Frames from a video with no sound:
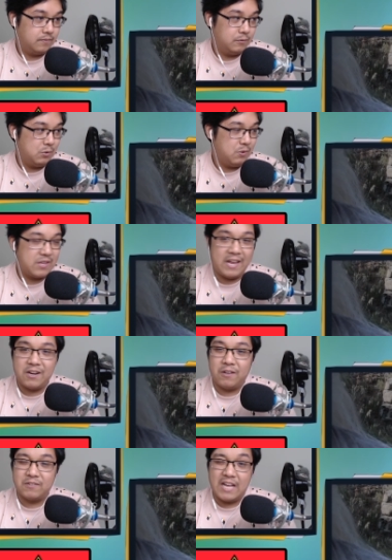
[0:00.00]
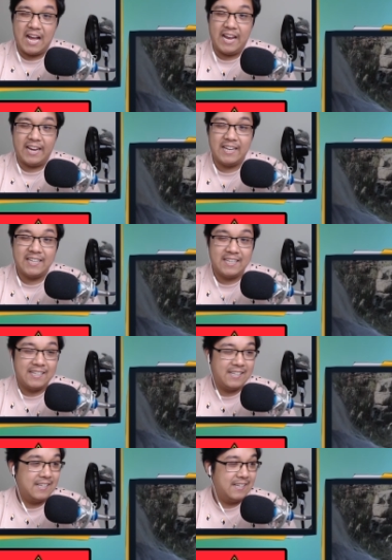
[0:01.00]
What's with Gandalf's eye?
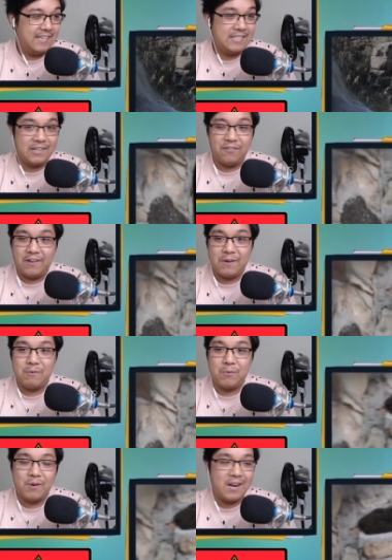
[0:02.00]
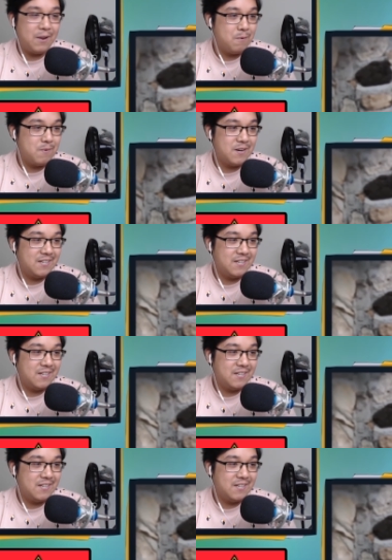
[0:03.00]
Is he gonna fight with one eye open?